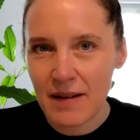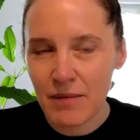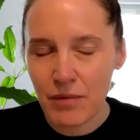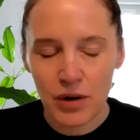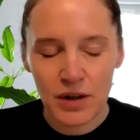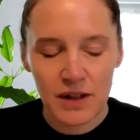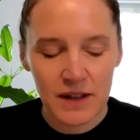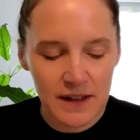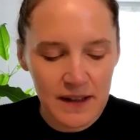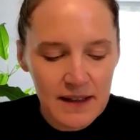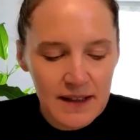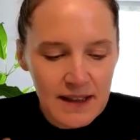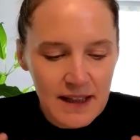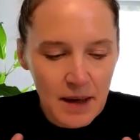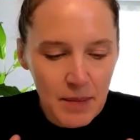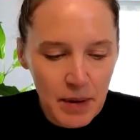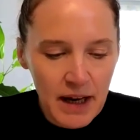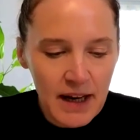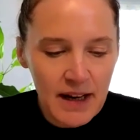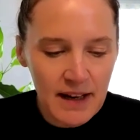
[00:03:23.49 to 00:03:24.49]
What is
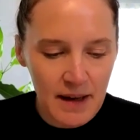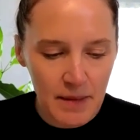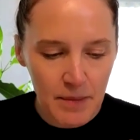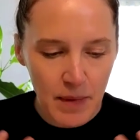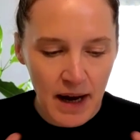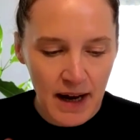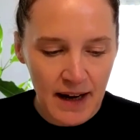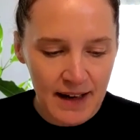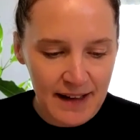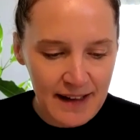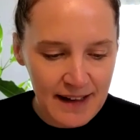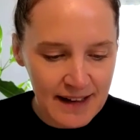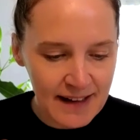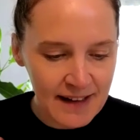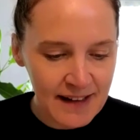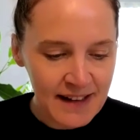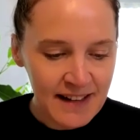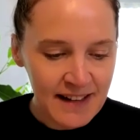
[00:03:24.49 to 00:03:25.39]
typically my